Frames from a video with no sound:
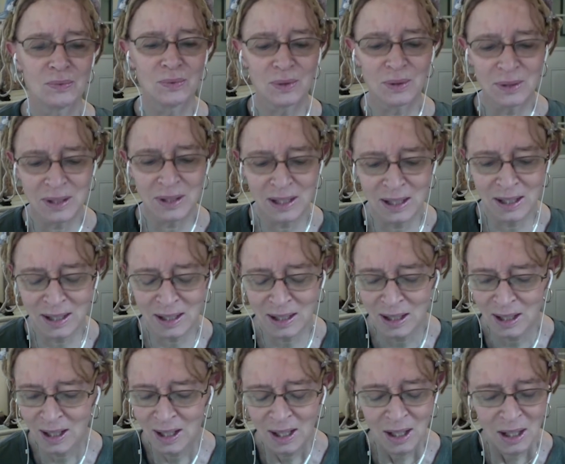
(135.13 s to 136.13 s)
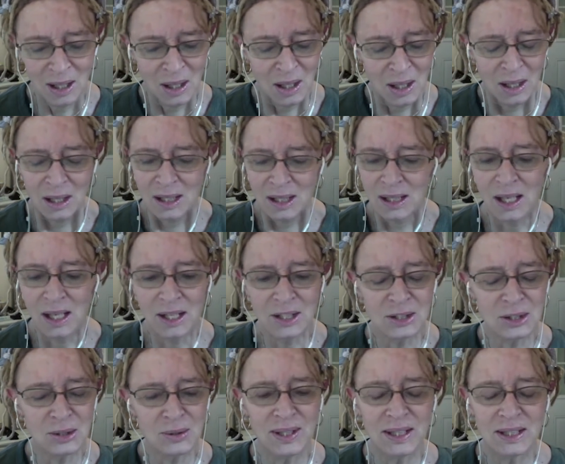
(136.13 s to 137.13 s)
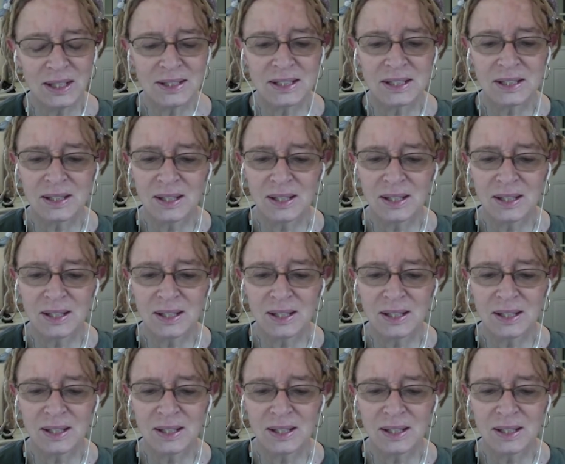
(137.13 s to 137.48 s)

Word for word: the country is